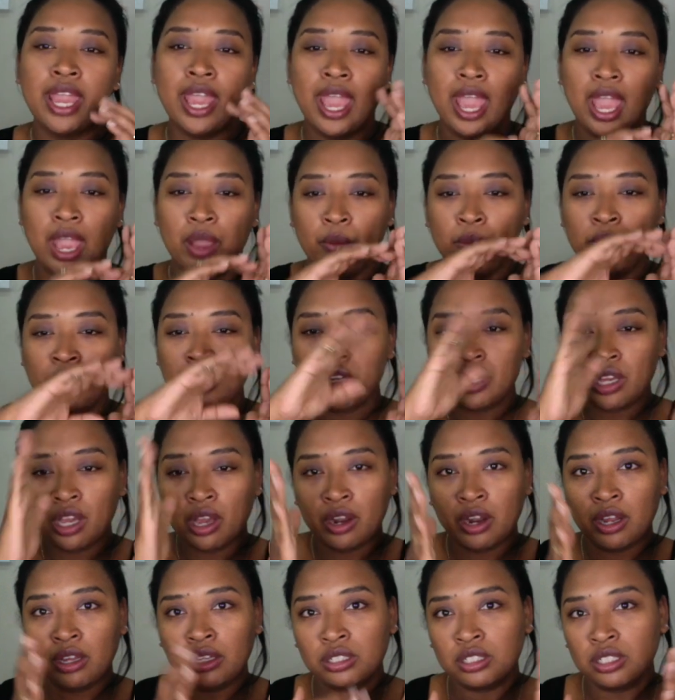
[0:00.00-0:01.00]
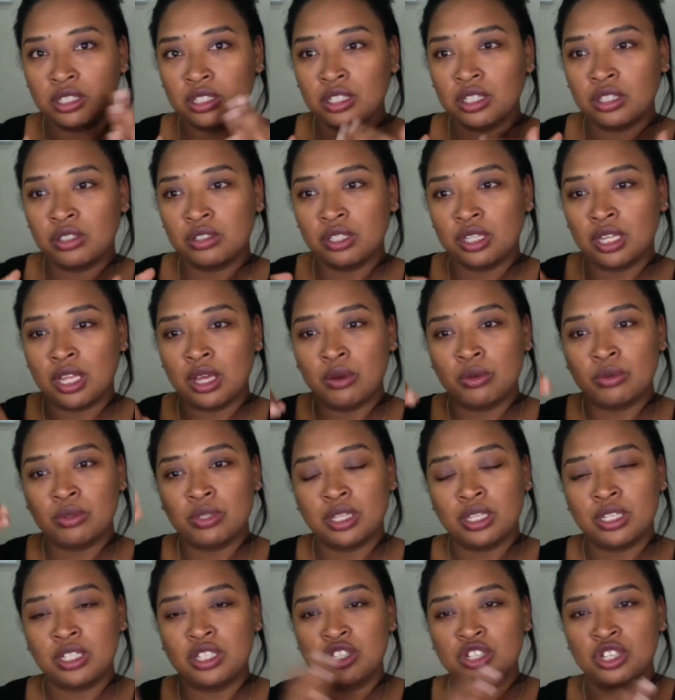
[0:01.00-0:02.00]
And when you go down to those lows,
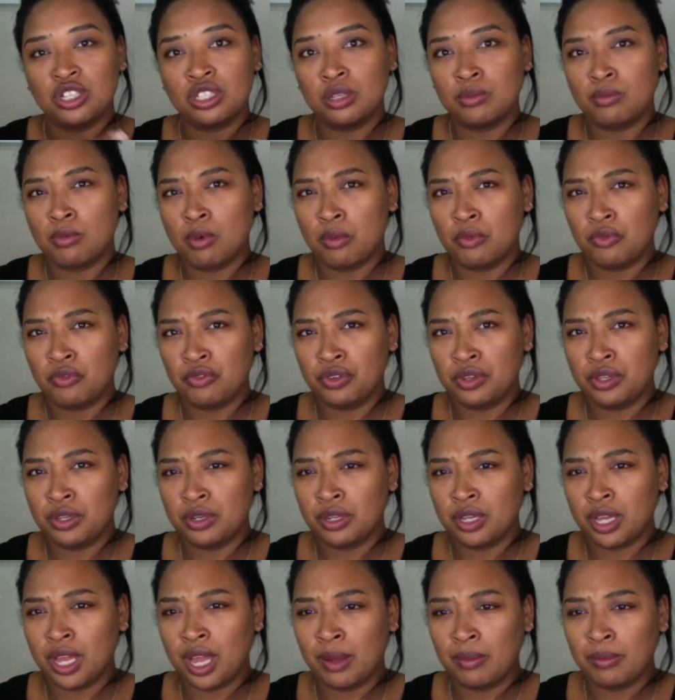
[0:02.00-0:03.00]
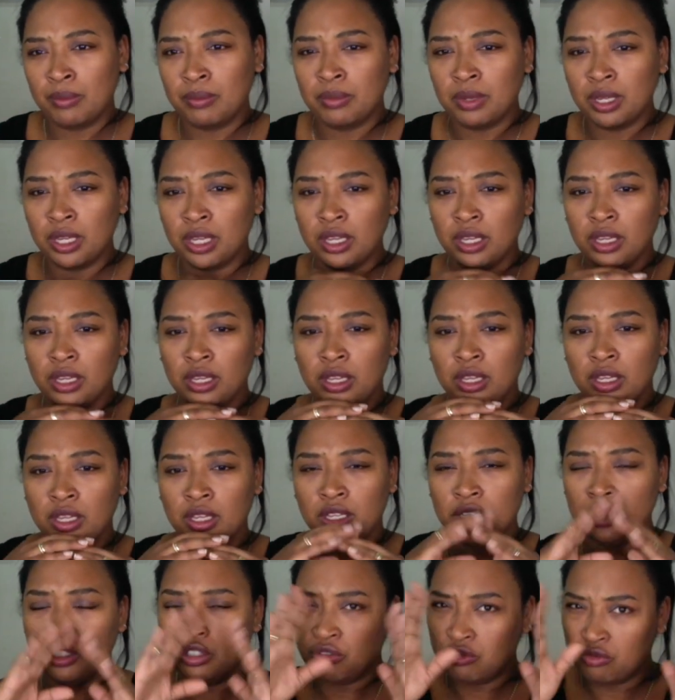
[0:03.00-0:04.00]
it's just a moment for you to come
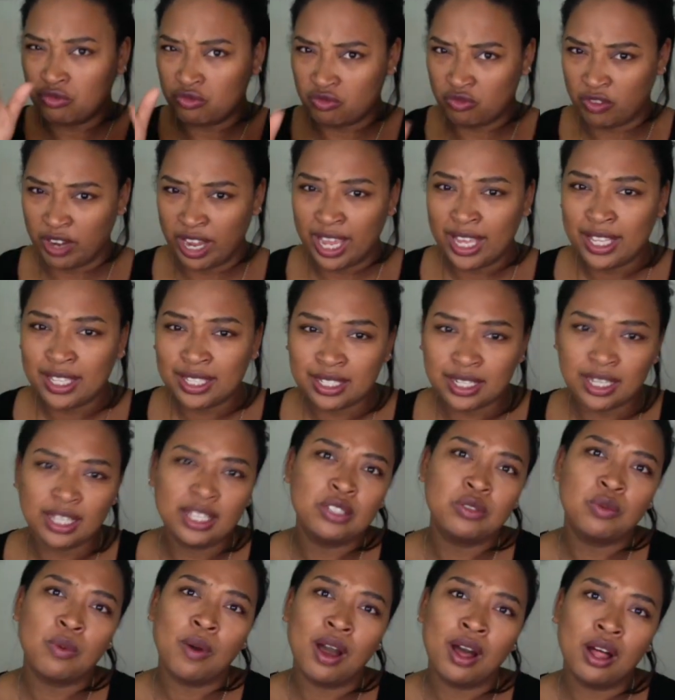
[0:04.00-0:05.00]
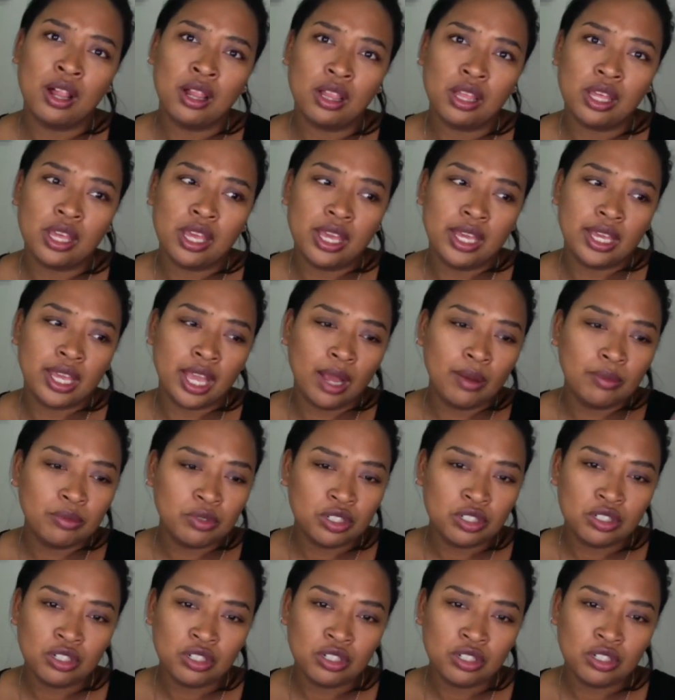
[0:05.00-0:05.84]
to rest as well, come to